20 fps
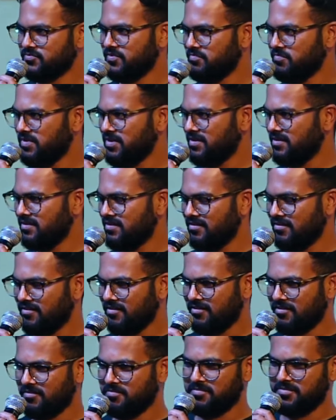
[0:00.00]
been
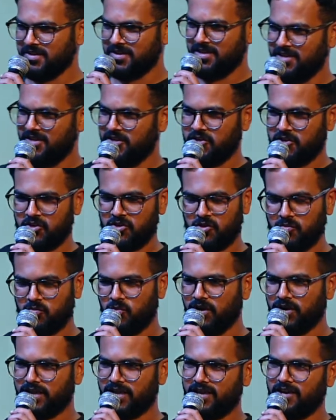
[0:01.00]

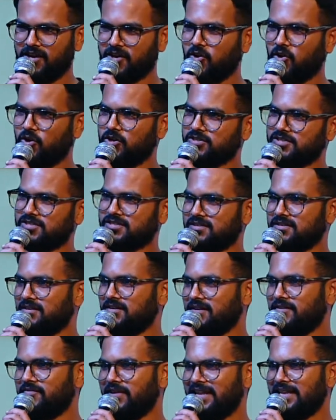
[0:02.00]
working across
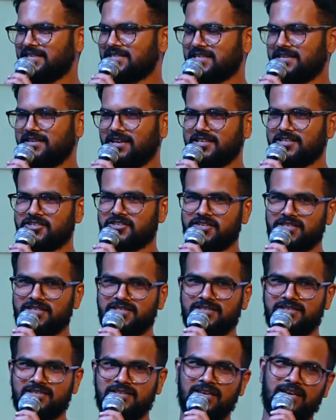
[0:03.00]
various
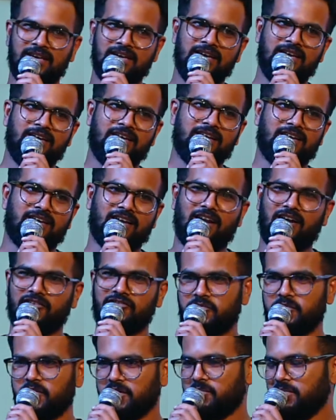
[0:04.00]
industries,
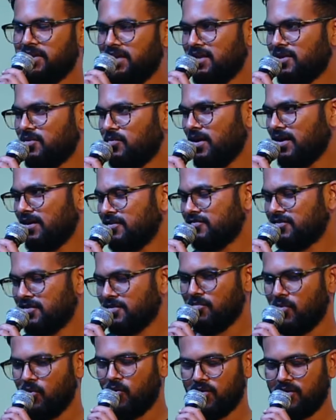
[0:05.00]
craft beer being one of the
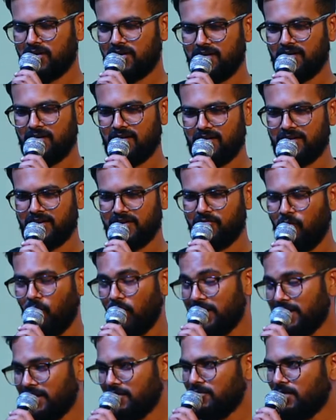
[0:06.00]
more
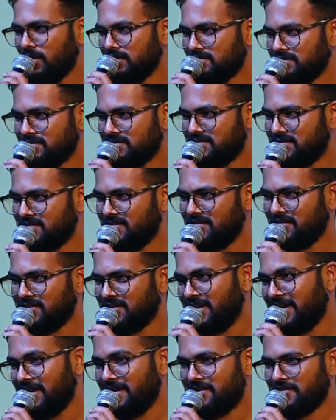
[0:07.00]
rewarding ones
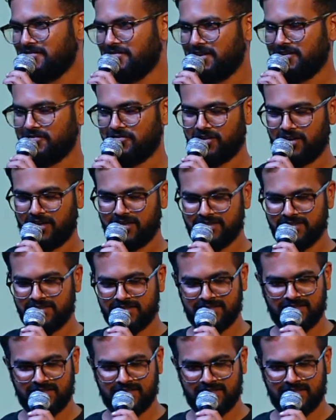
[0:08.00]
creatively for us.